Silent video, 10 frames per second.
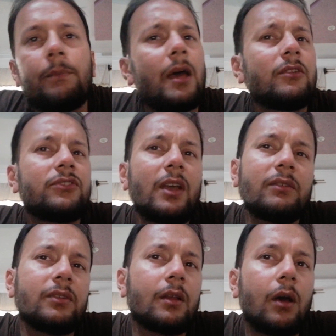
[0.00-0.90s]
Paris
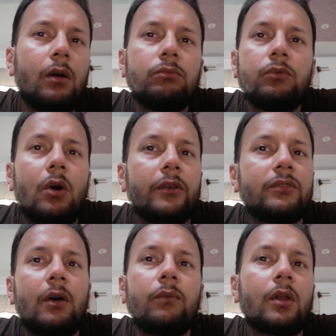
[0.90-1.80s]
Jackson
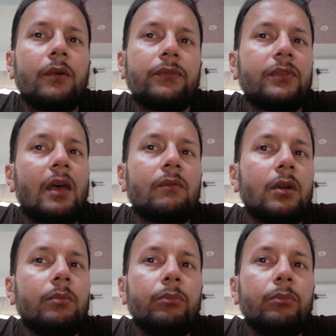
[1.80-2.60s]
was one of several